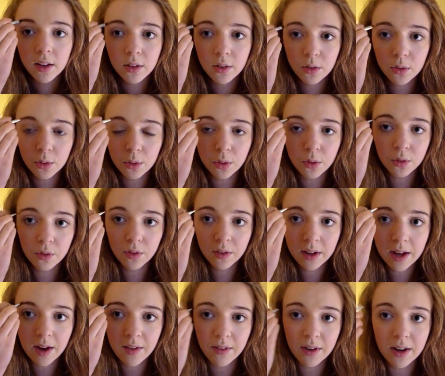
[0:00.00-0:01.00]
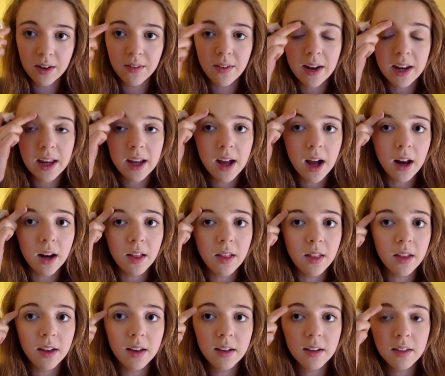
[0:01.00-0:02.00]
sort of get rid of any colour
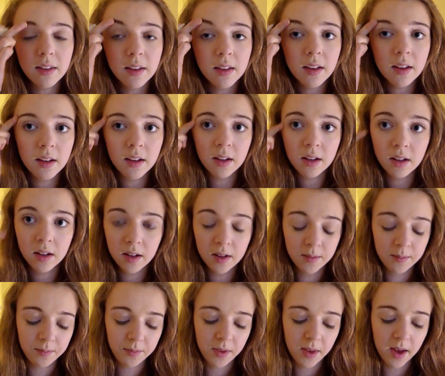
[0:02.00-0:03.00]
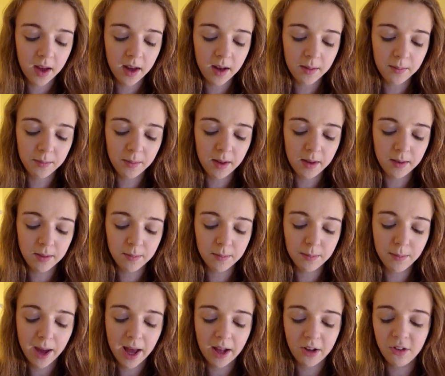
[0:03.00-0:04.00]
that's,
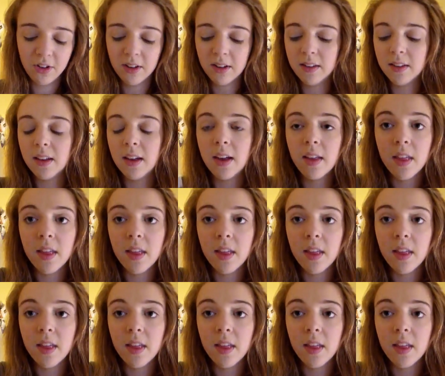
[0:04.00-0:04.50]
and patches that